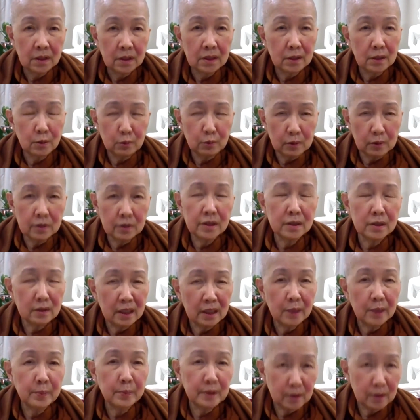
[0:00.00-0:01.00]
It will still
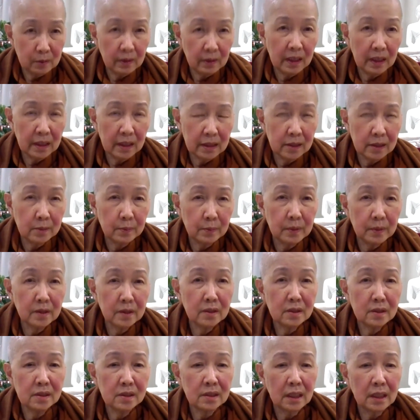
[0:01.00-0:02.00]
happen to us
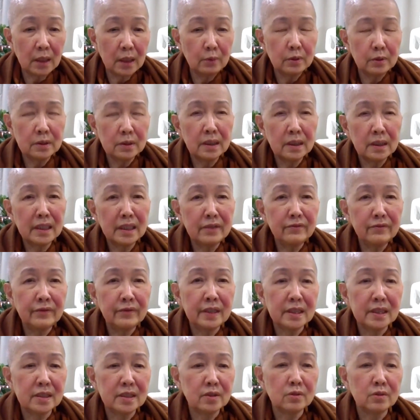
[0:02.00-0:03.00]
because our life
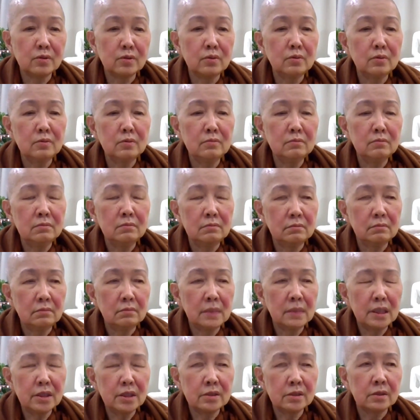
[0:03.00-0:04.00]
has so
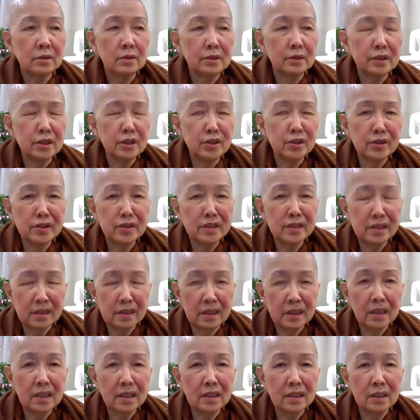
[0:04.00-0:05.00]
much conditions
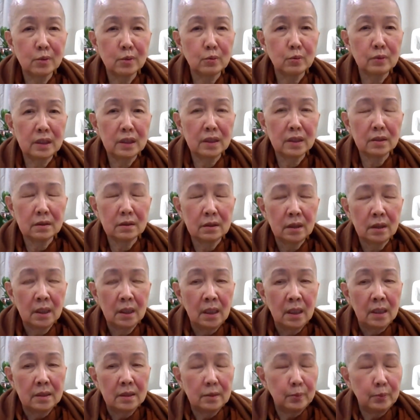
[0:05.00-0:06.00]
there that
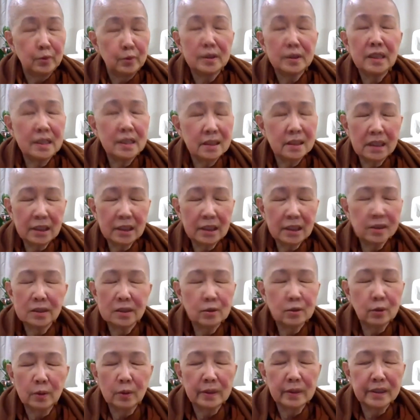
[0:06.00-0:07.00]
the Buddha actually
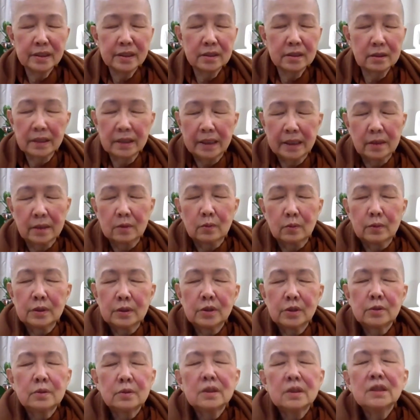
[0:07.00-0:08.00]
told us that we
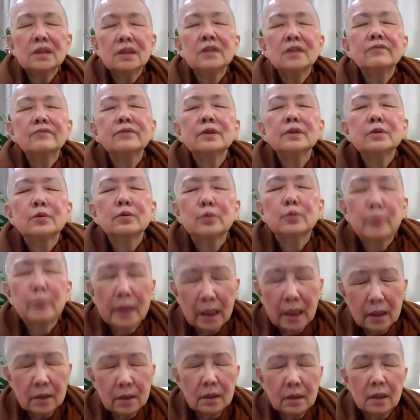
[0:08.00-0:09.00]
shouldn't even
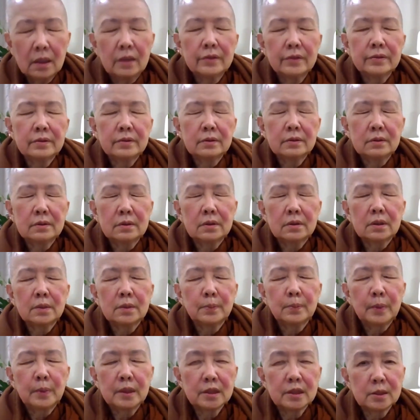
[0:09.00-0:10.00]
dwell on the
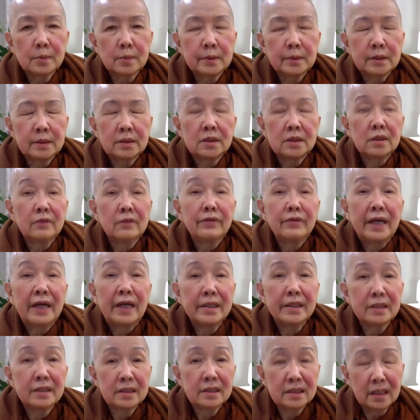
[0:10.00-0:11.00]
possibility of
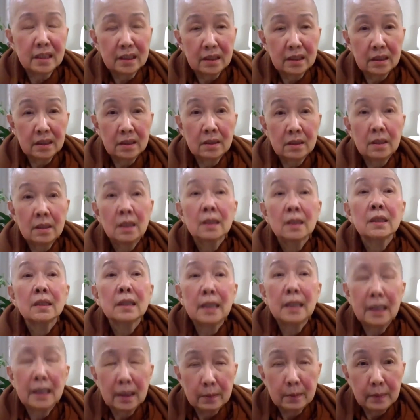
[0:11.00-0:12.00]
understanding
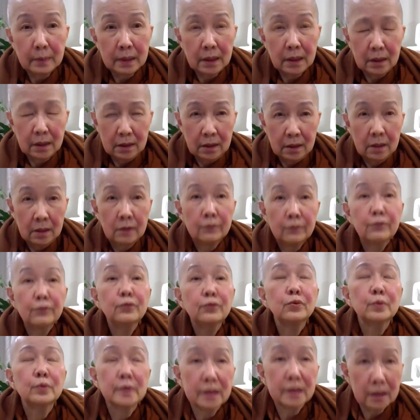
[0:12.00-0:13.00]
karma
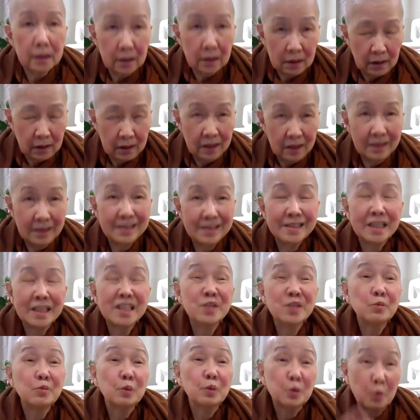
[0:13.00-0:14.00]
fully. He
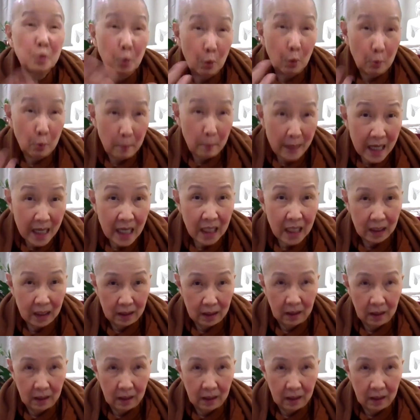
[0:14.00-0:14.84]
says we'll go mad.